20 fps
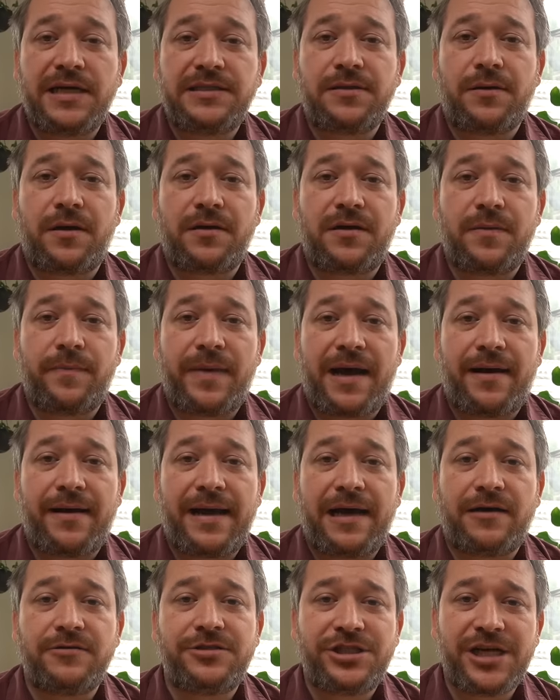I talked about
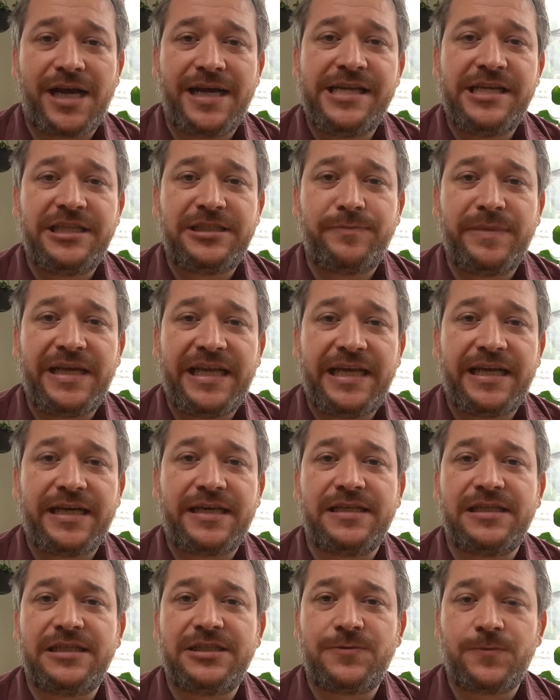how Chinese
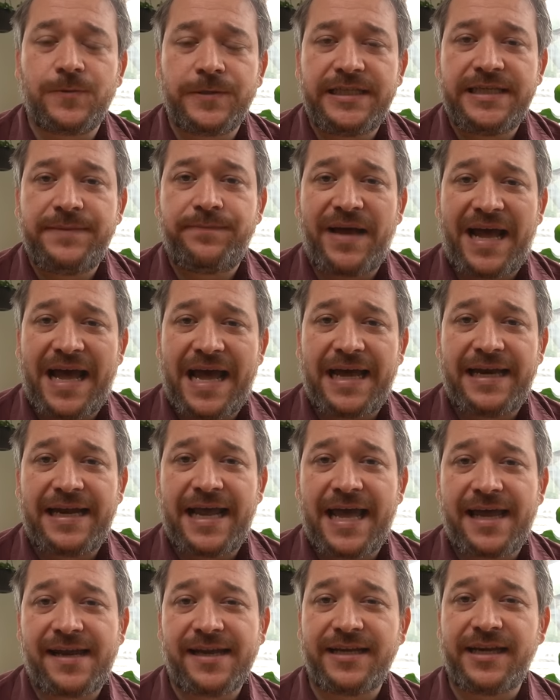media is really bad
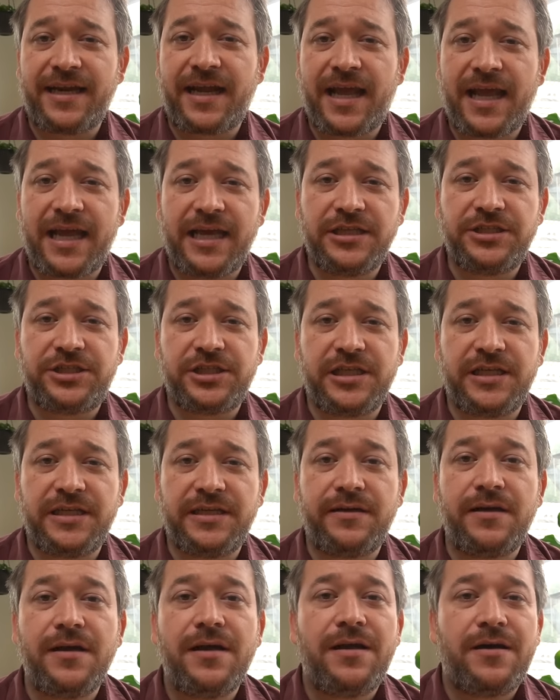at
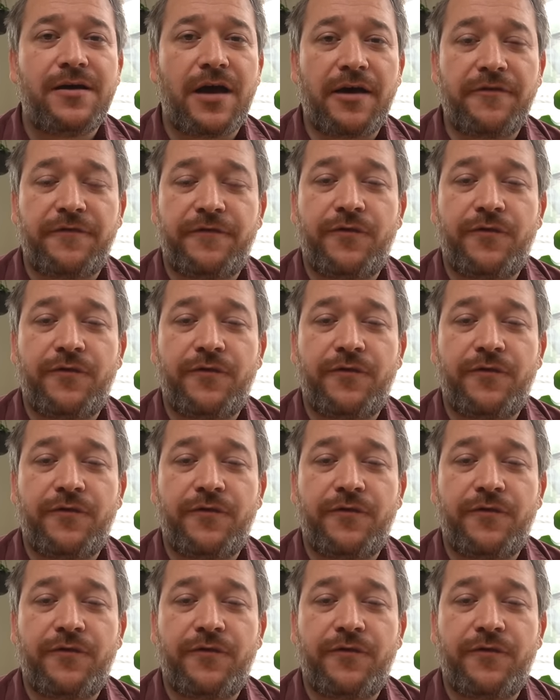engaging a